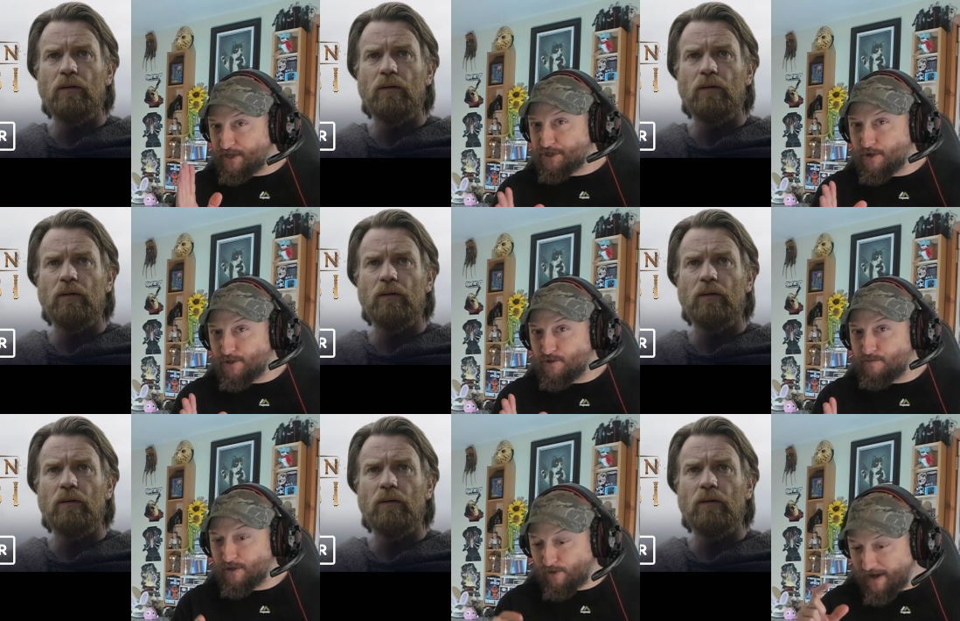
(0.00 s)
Speaker 1: showed Ewan
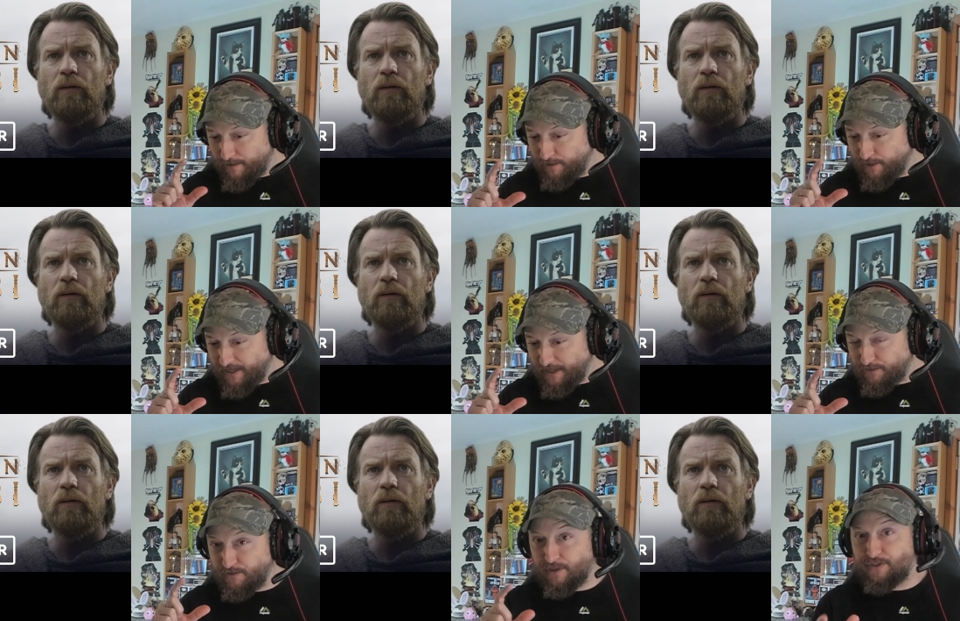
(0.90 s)
McGregor looking
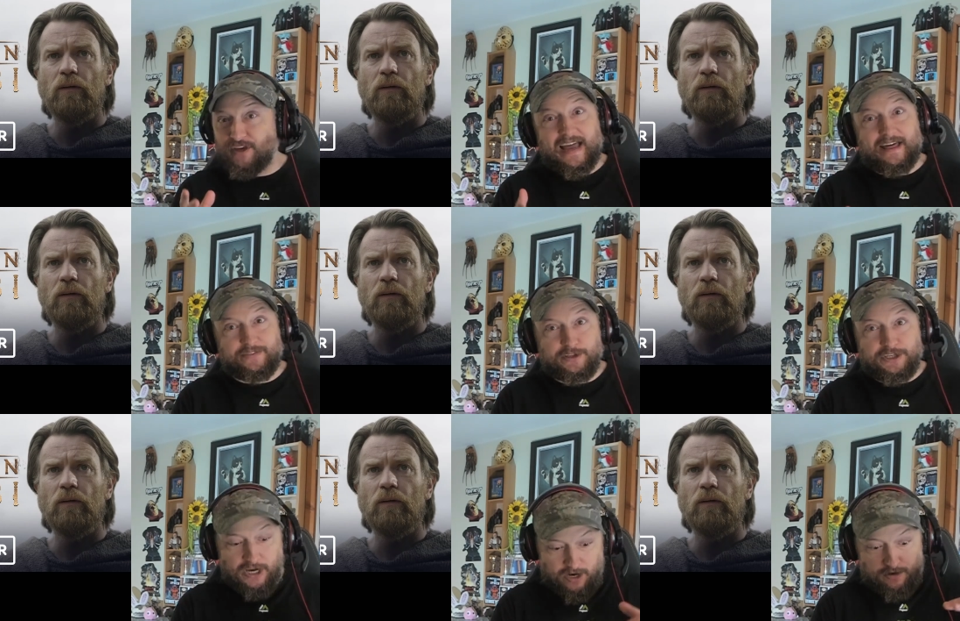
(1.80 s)
through the thing at the
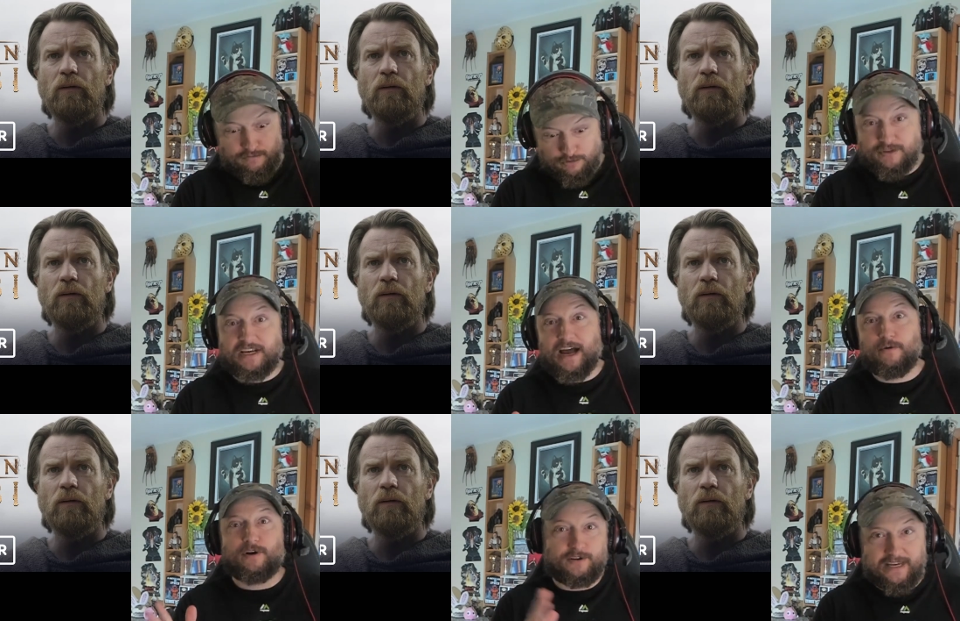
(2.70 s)
young Luke
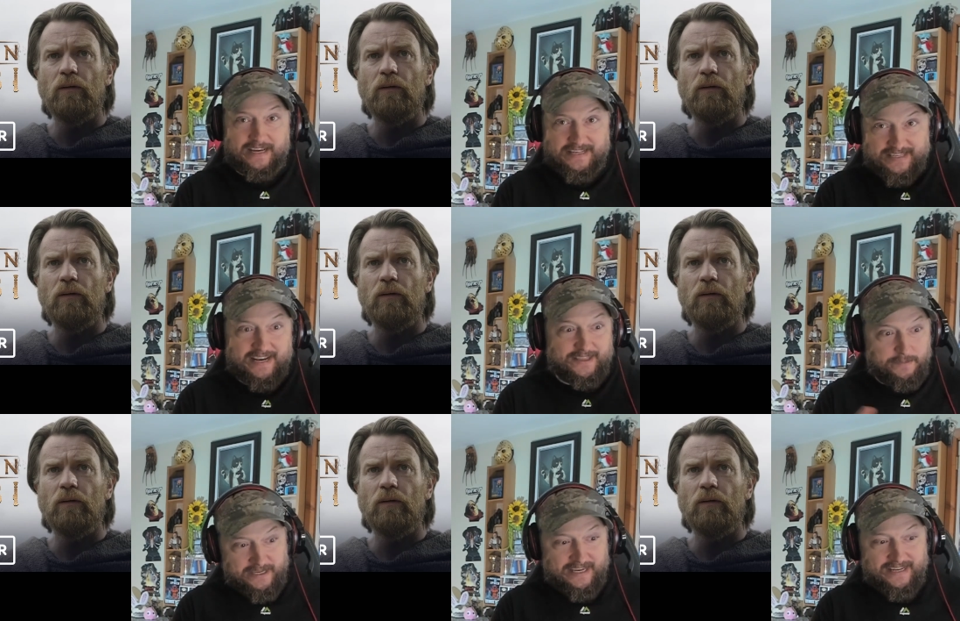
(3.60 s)
Skywalker, like I said in the
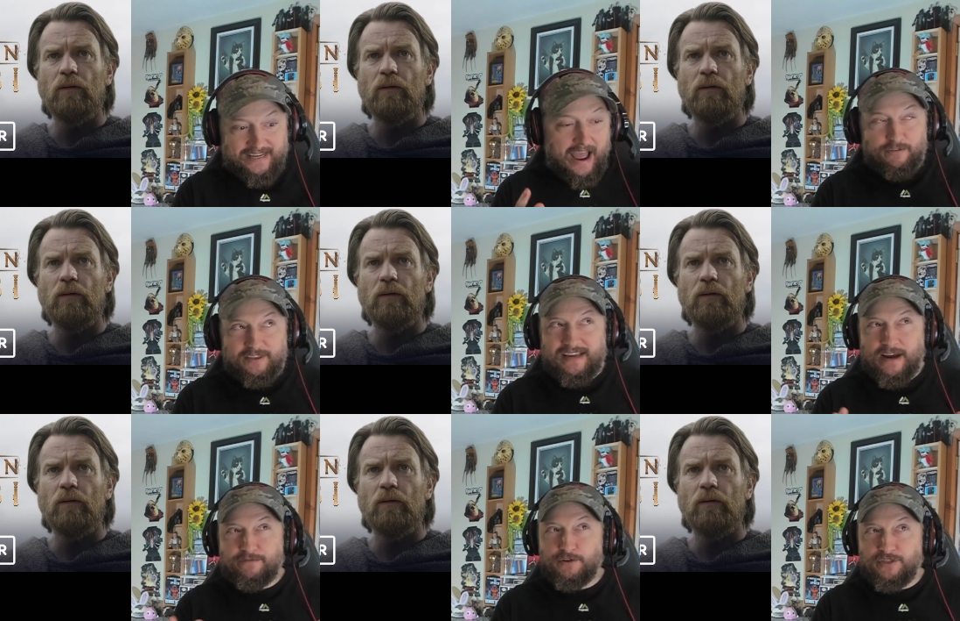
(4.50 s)
beginning. Everything
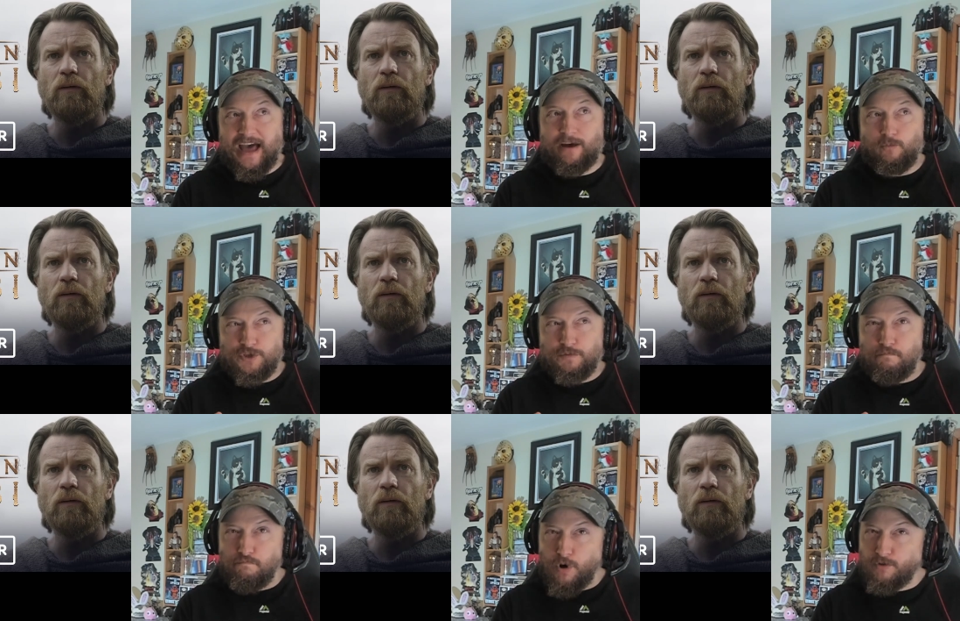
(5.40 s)
after that was
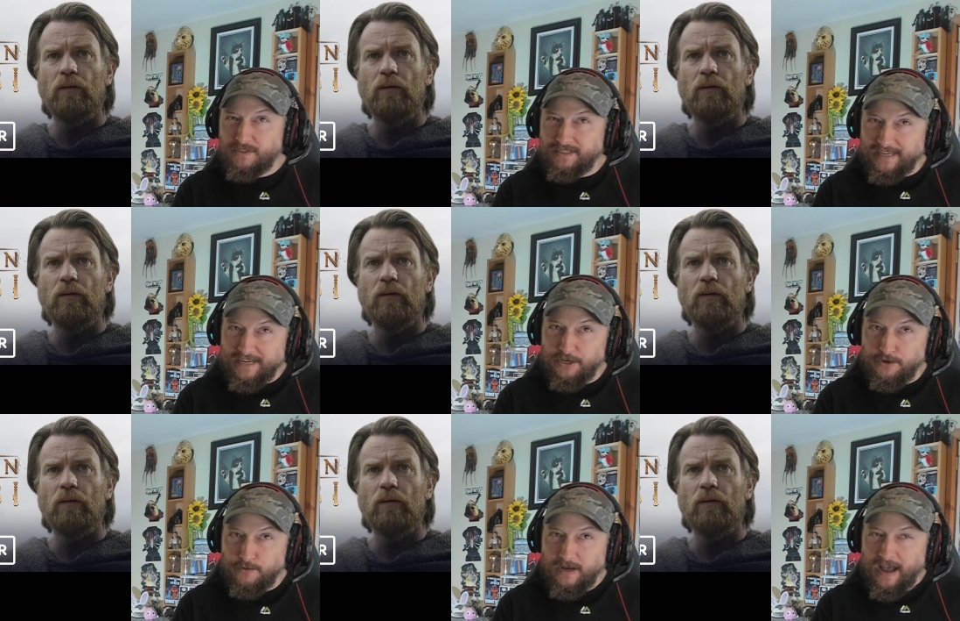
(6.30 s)
mostly
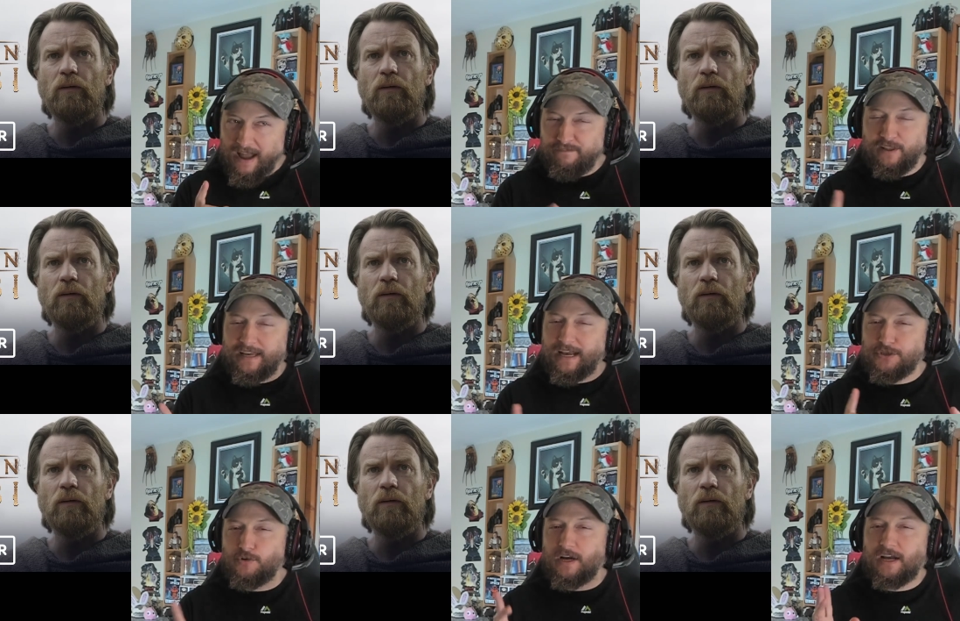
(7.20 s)
new. I feel like I
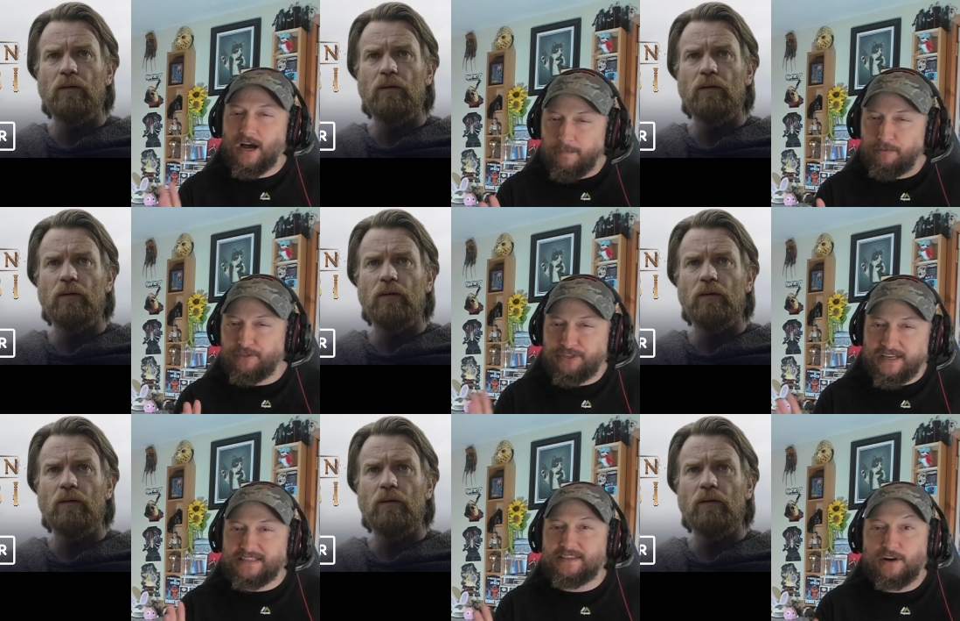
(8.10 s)
saw a couple
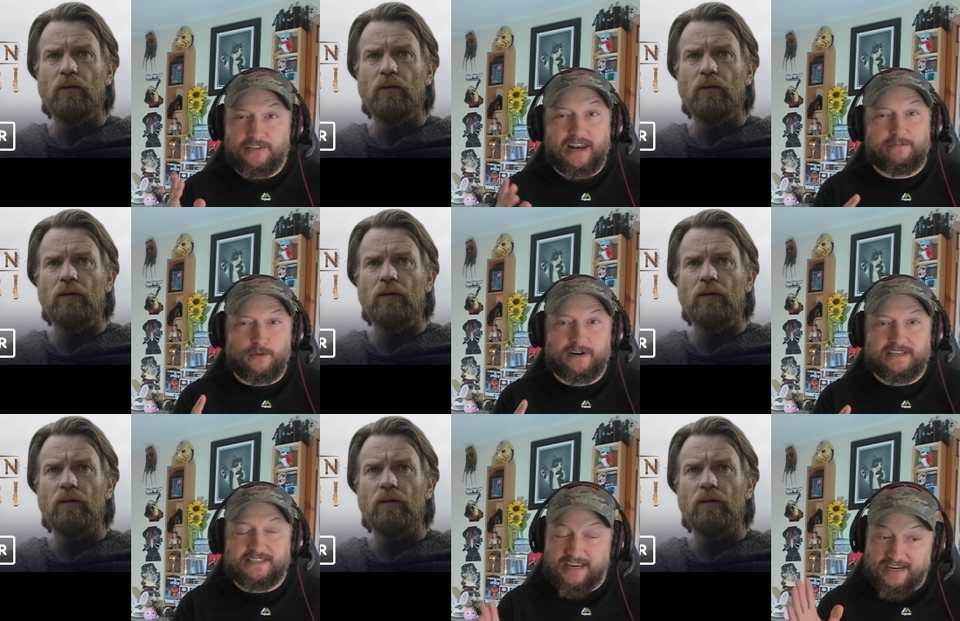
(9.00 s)
things in there that I've already
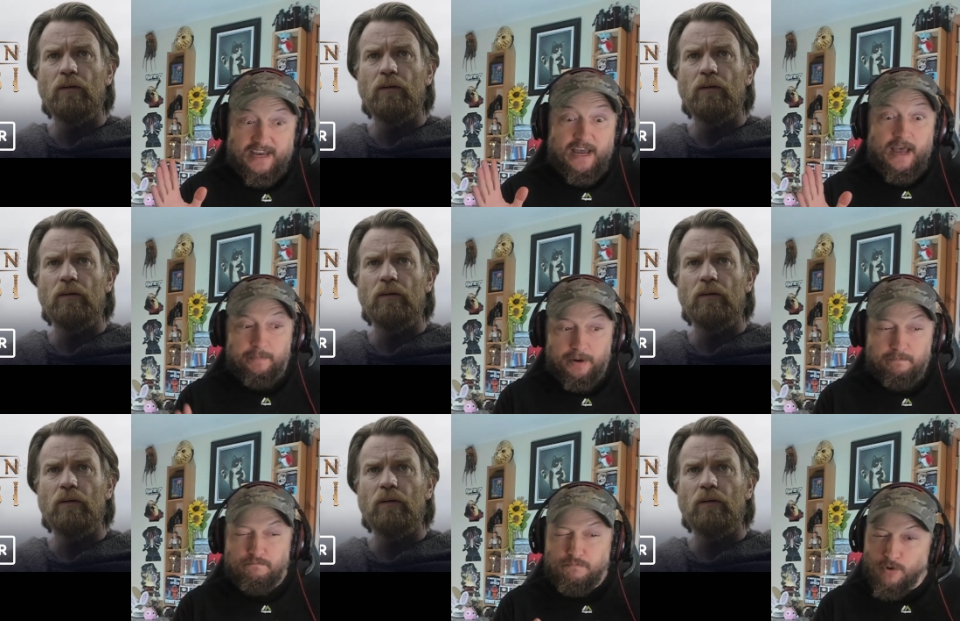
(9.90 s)
seen, but
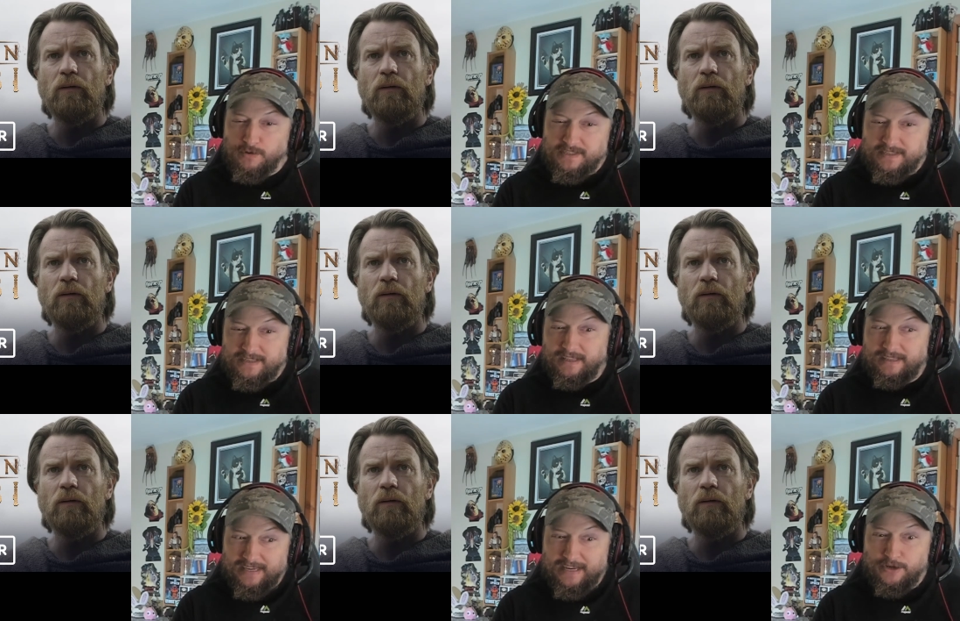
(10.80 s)

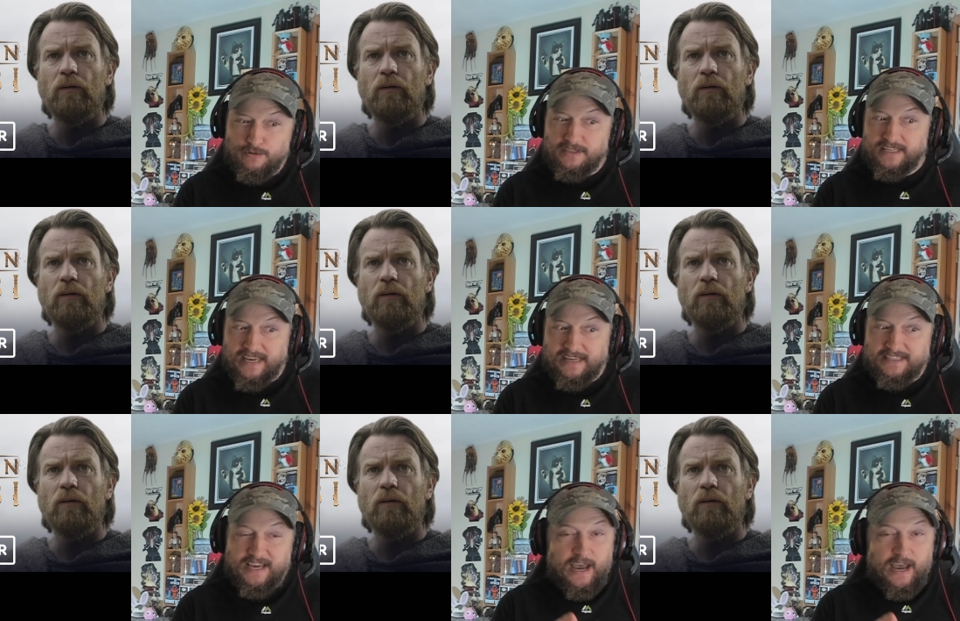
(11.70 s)
mostly new scenes.